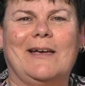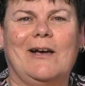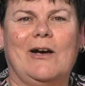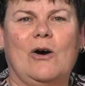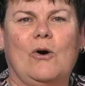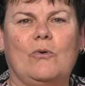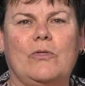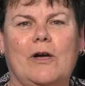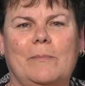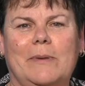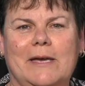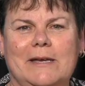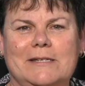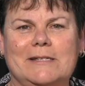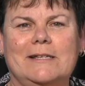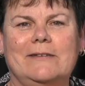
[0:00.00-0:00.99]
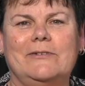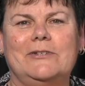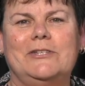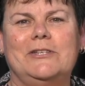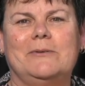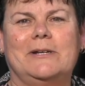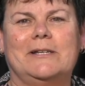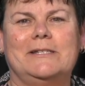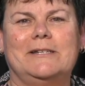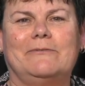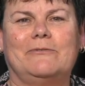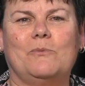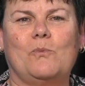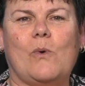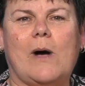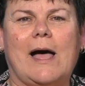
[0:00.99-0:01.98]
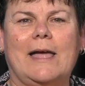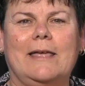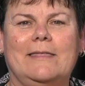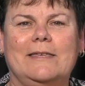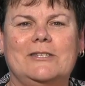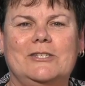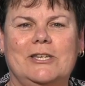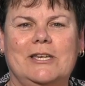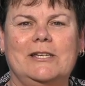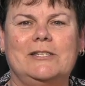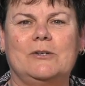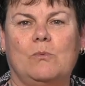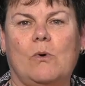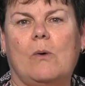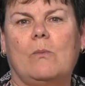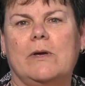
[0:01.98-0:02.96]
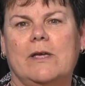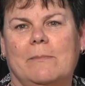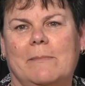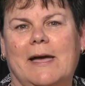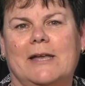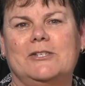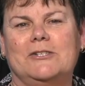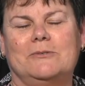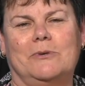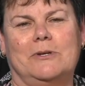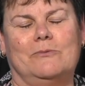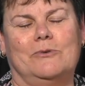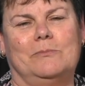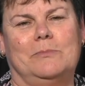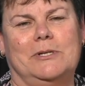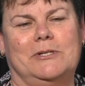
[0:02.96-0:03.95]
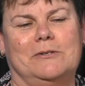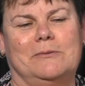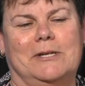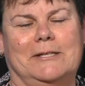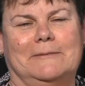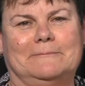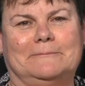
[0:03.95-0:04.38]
although being delivered to you in a different way this year to what we imagined we would be doing.